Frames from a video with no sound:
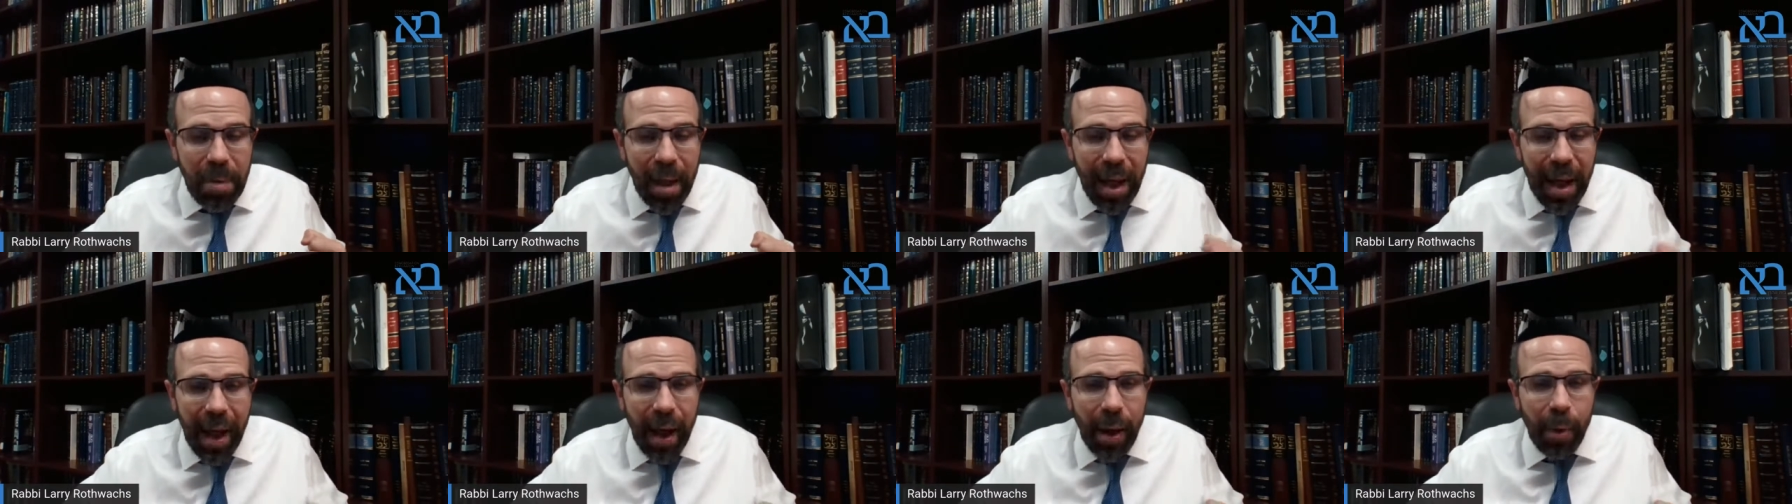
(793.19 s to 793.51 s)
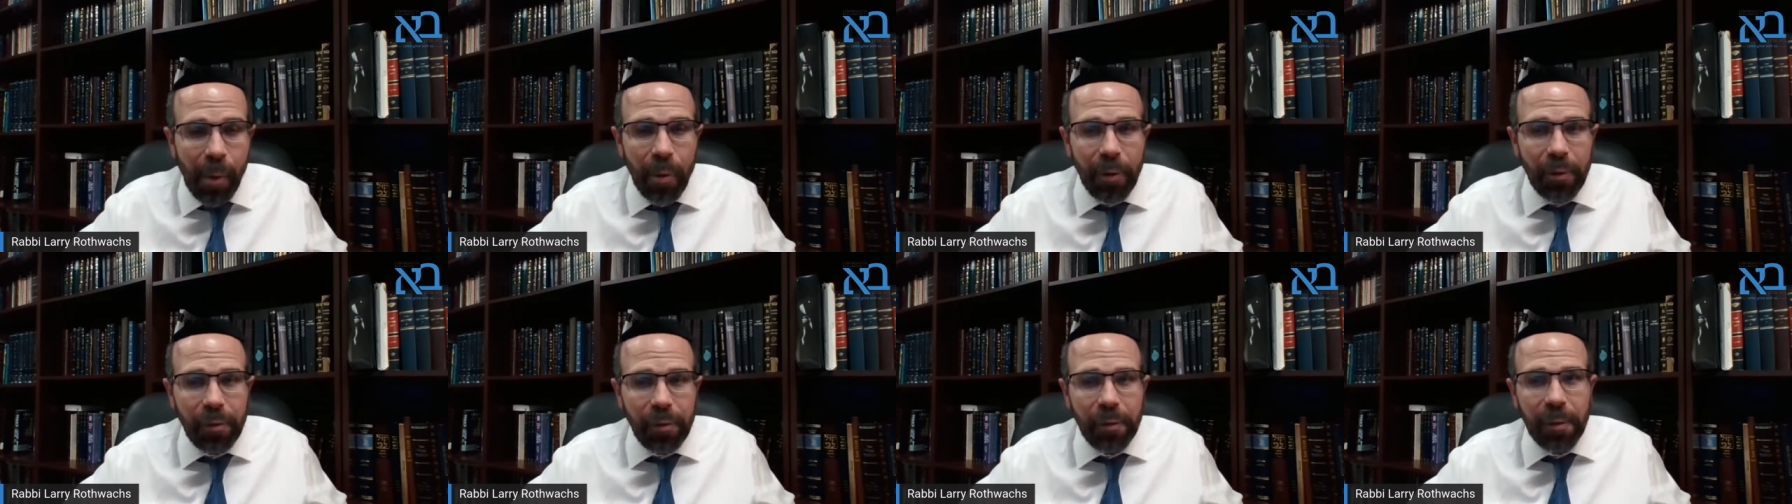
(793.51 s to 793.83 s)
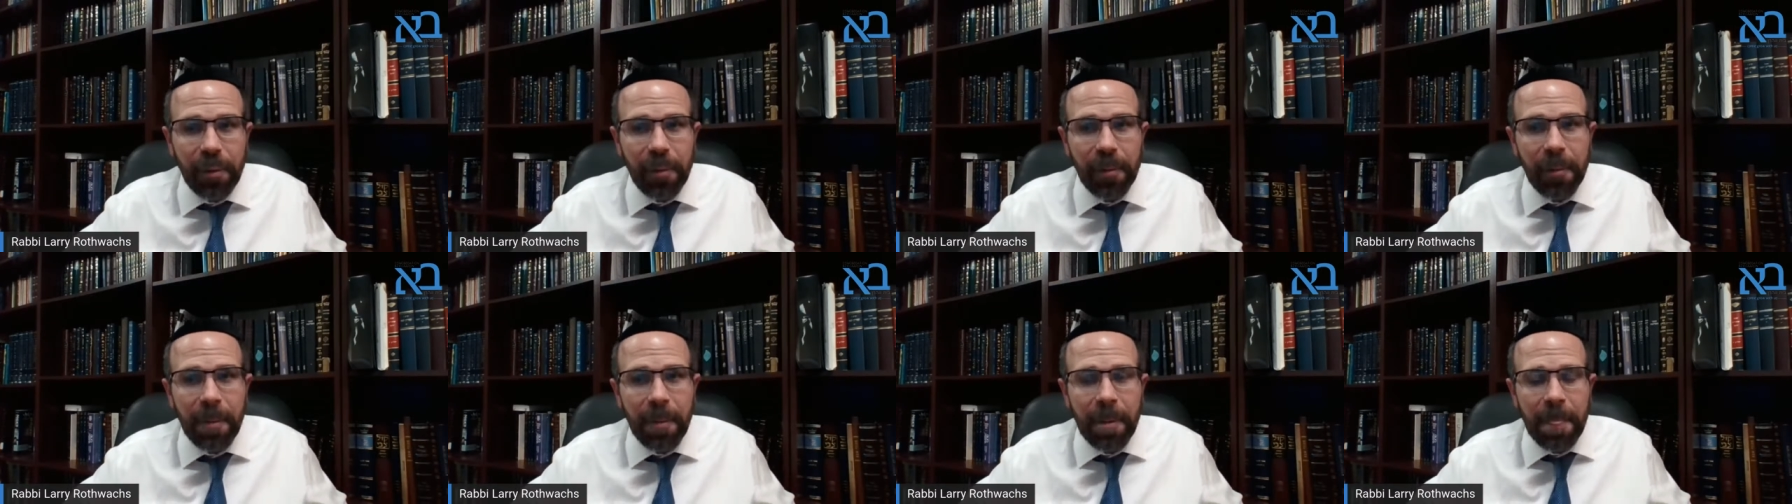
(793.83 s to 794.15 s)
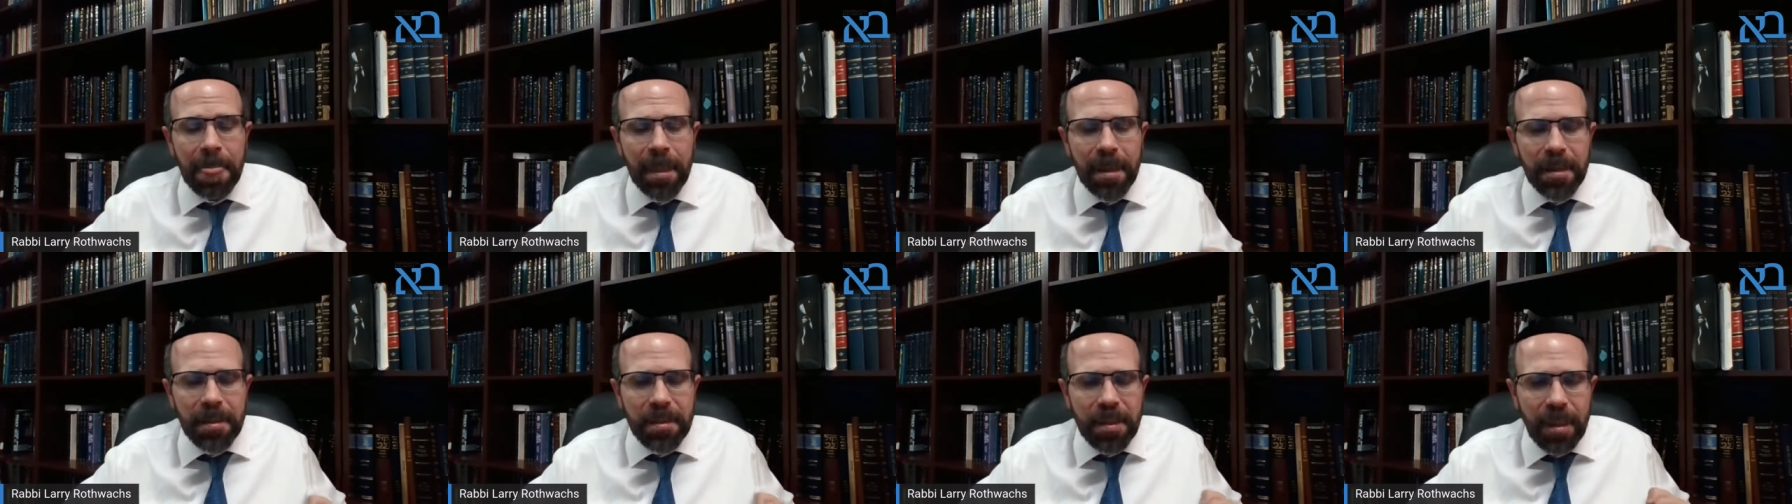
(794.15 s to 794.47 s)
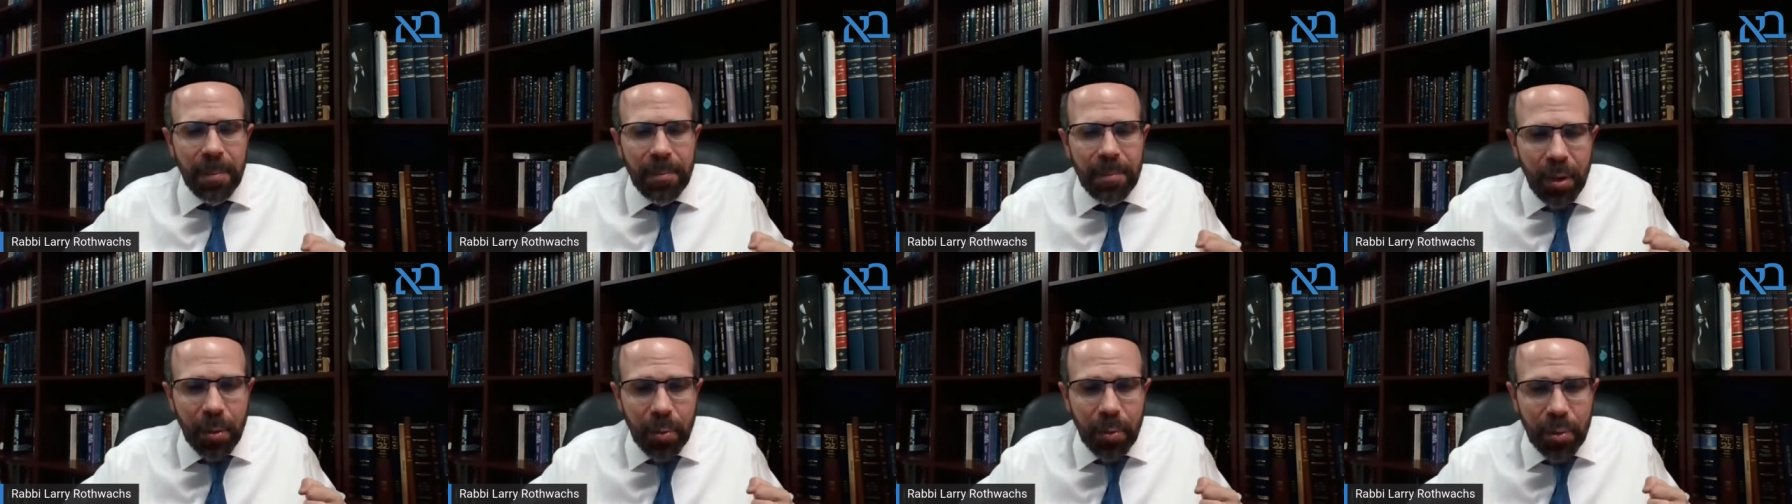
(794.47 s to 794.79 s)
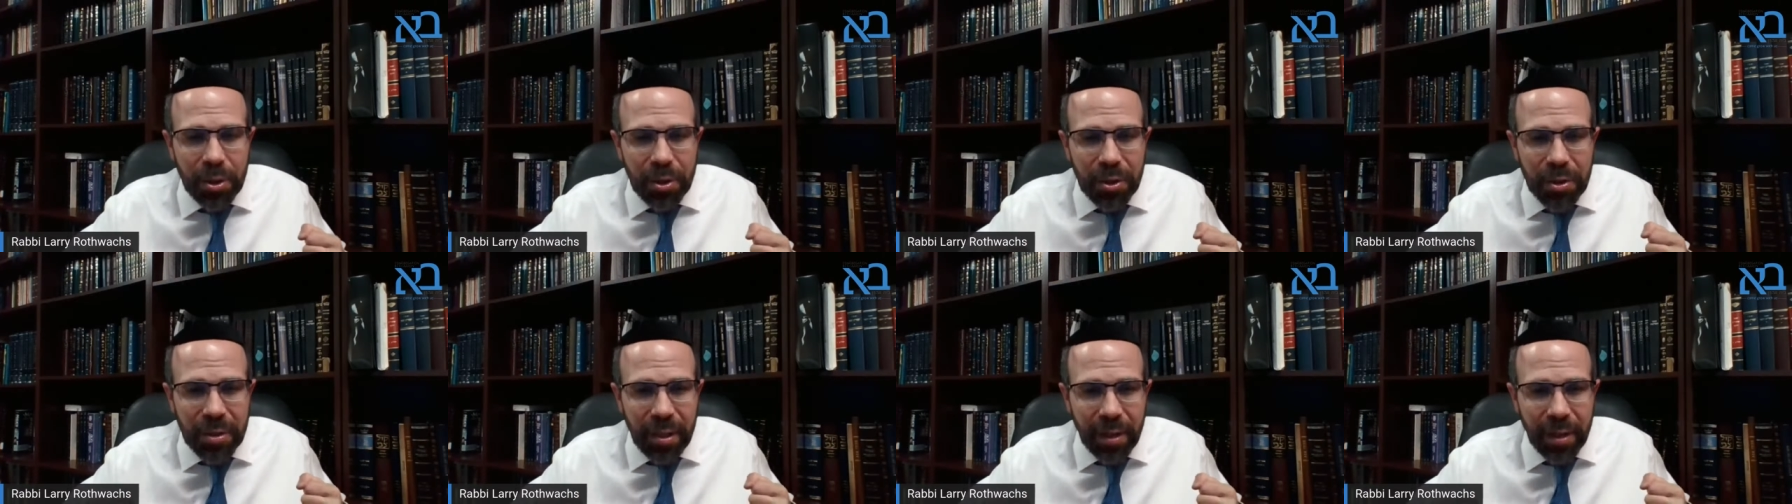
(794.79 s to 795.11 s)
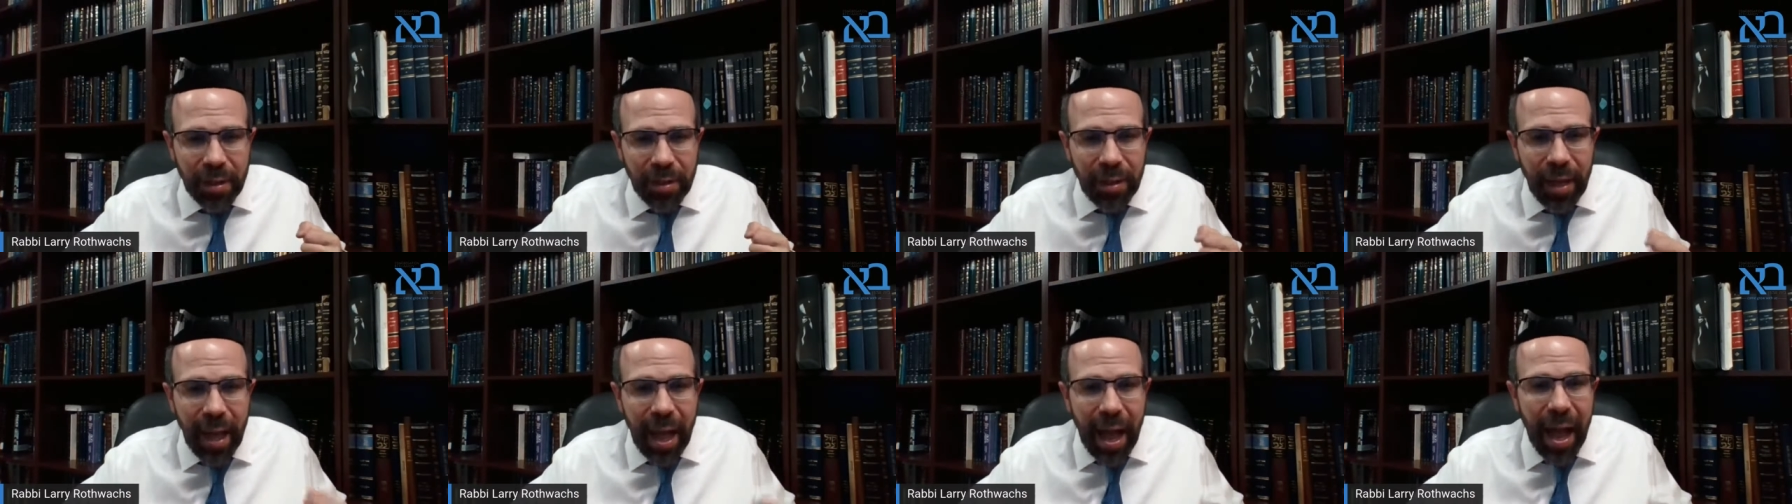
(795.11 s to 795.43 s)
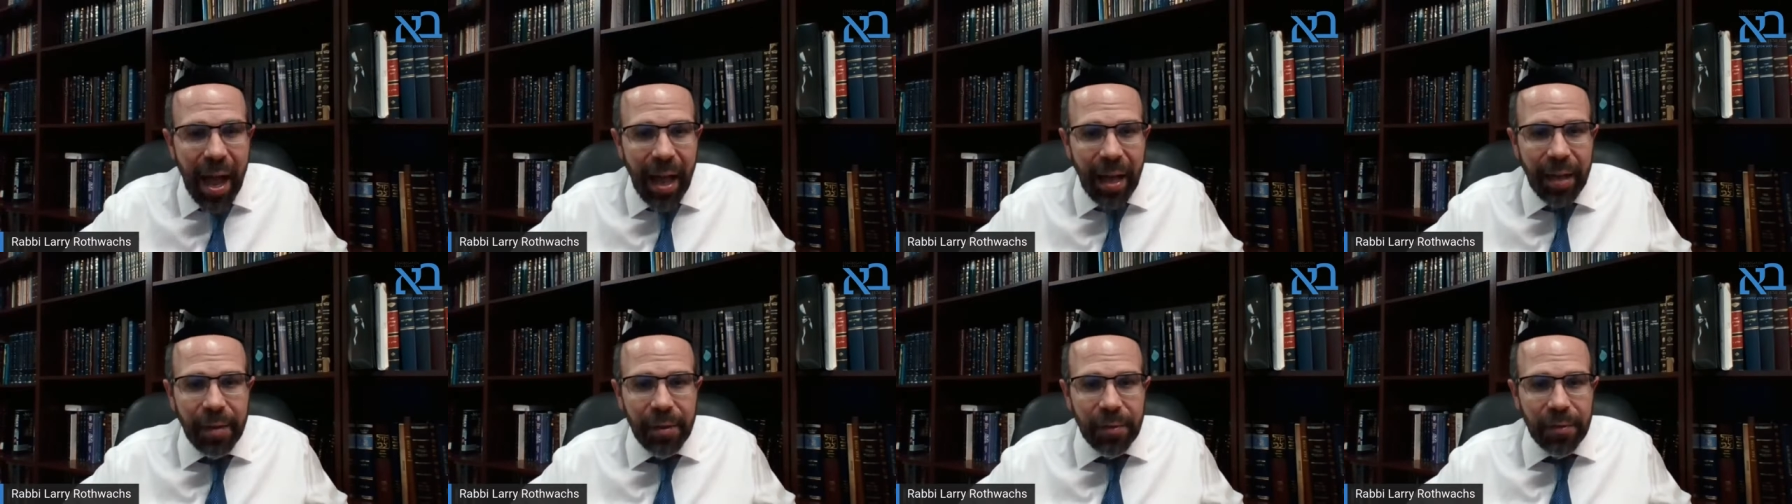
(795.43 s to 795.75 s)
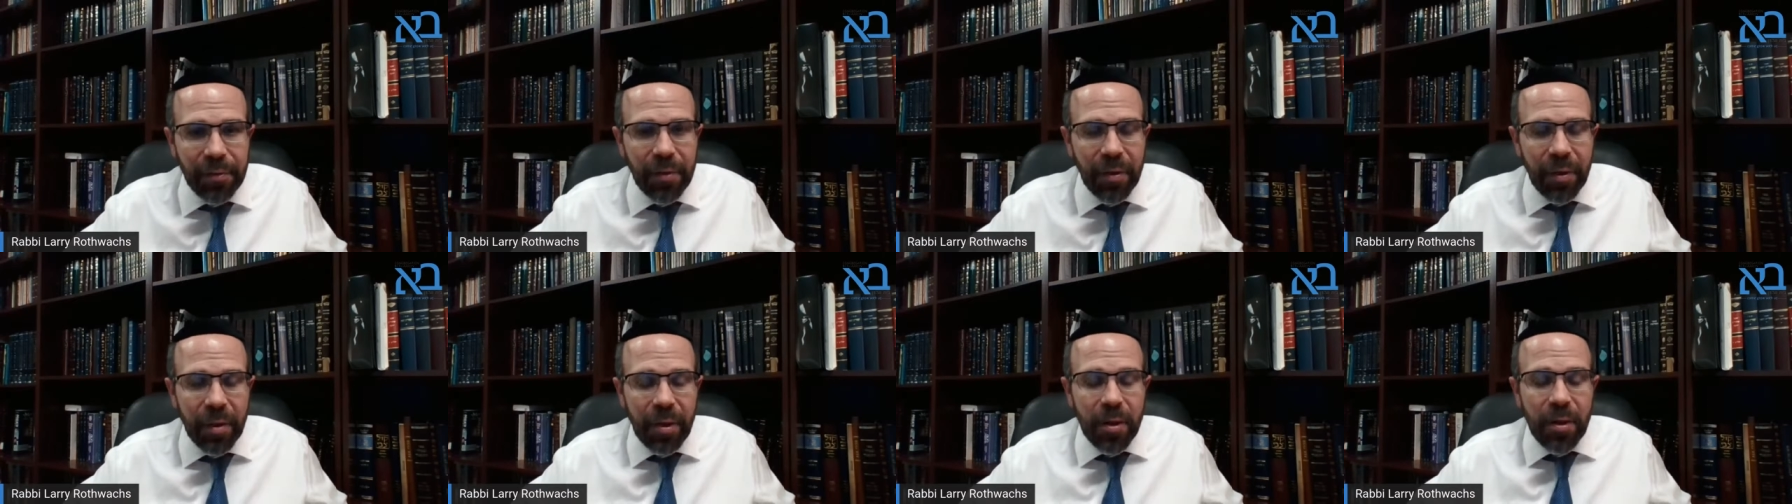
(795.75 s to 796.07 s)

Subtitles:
powerful, something which is alive,